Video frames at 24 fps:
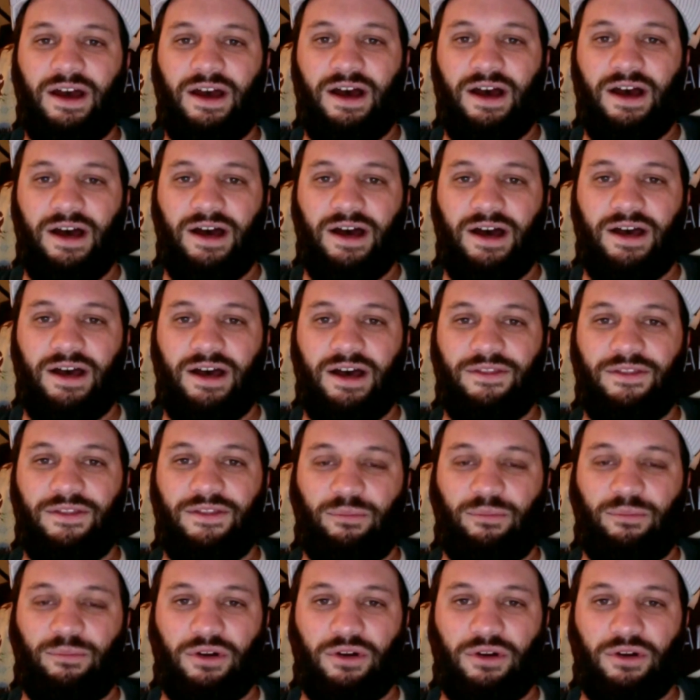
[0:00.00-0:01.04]
their
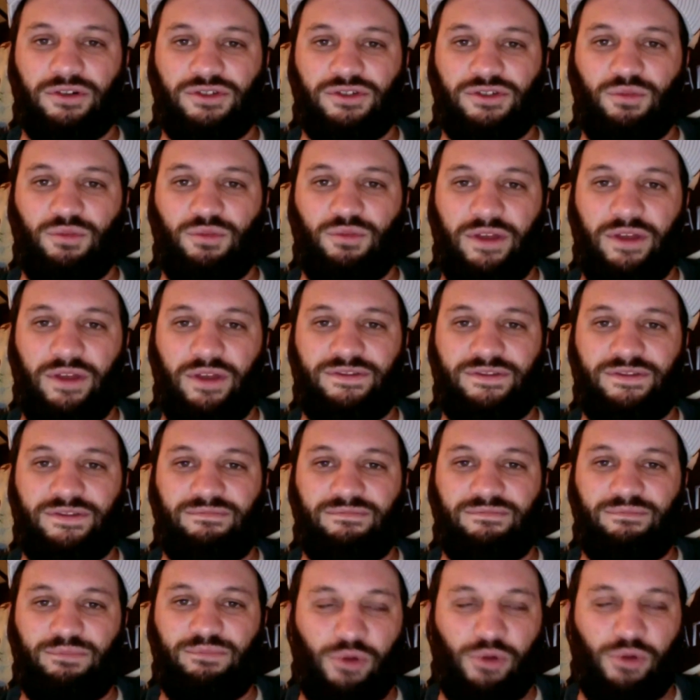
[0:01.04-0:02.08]
burgers with
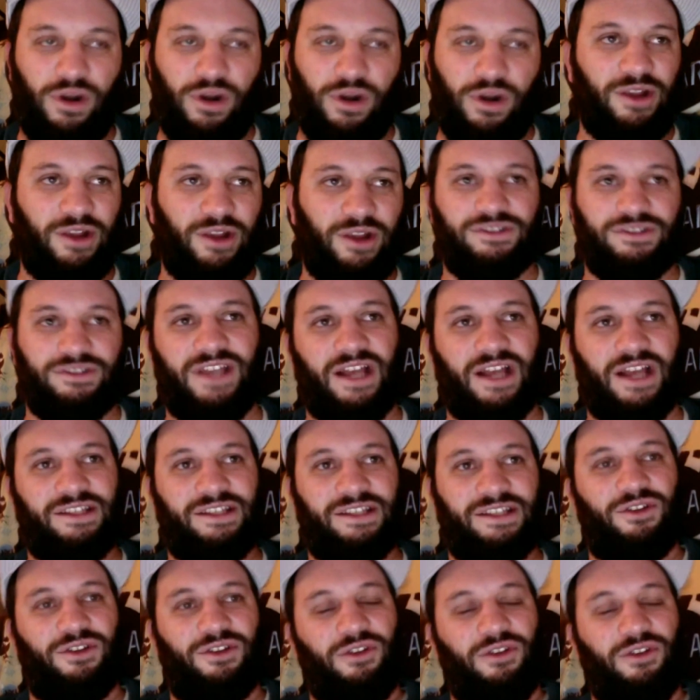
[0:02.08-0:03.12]
pretty girls,
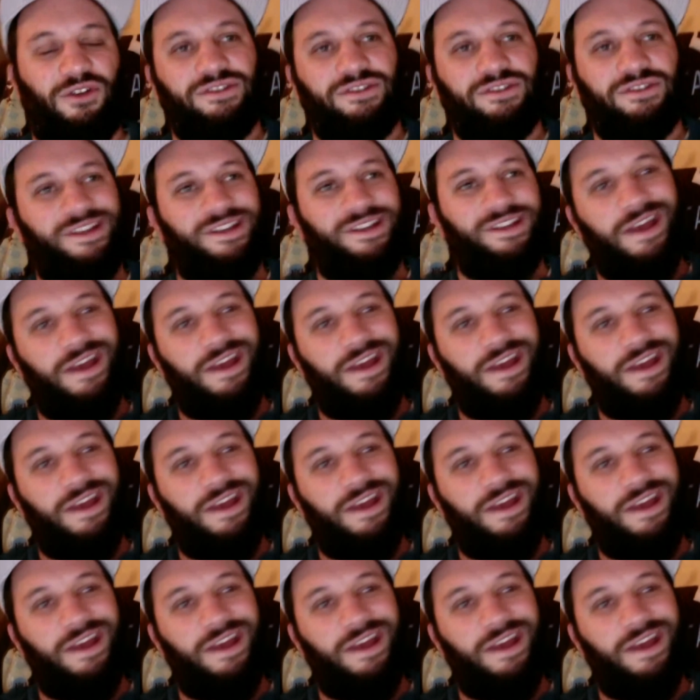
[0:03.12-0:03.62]
sexy girls.